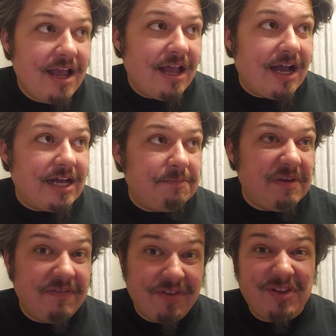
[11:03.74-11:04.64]

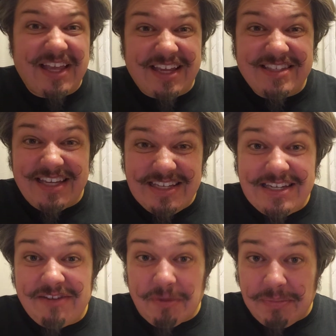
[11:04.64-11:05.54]
Even though like it's easy
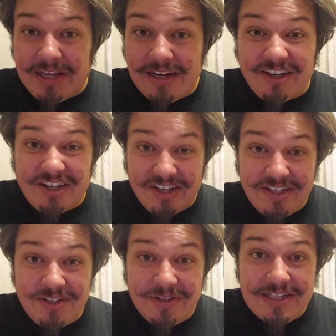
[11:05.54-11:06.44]
enough, a beginner
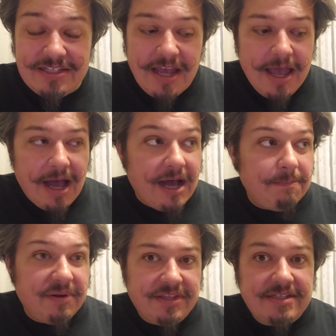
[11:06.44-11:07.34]
could do it.
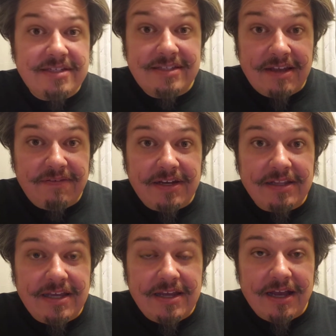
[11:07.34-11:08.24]
But this is
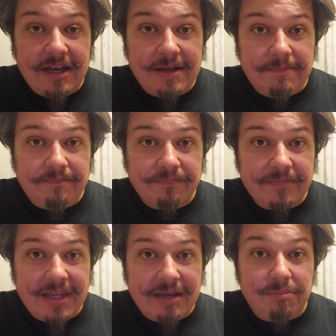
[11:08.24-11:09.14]
definitely
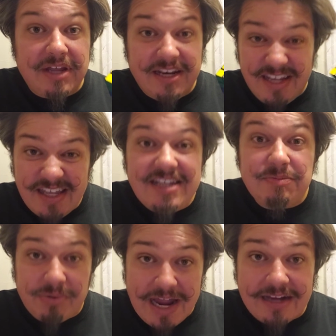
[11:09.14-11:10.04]
it is
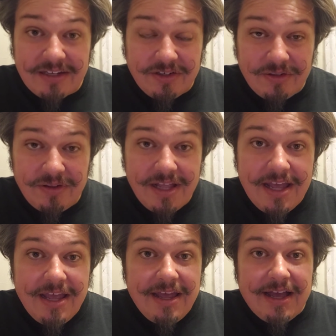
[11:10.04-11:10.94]
practical.
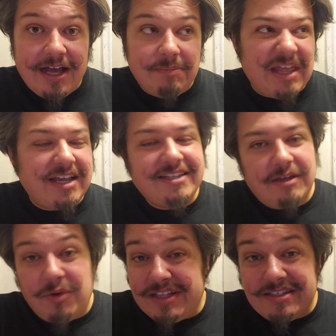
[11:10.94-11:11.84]
Like
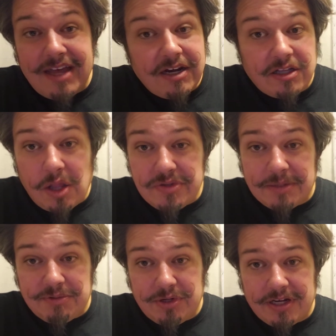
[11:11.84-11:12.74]
well, it's not a
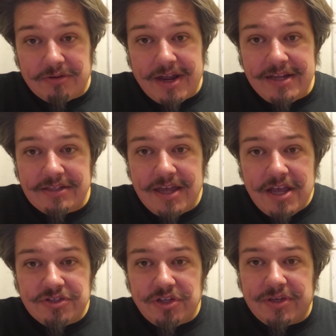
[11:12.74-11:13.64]
close-up trick, right?
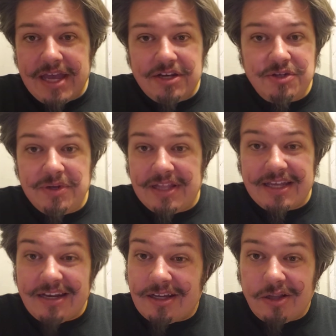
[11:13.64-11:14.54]
So you can't do it
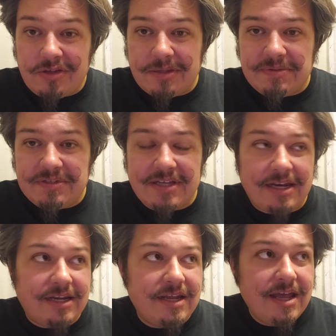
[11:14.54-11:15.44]
like in a close-up
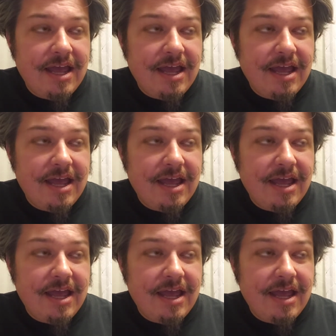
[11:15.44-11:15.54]
setting.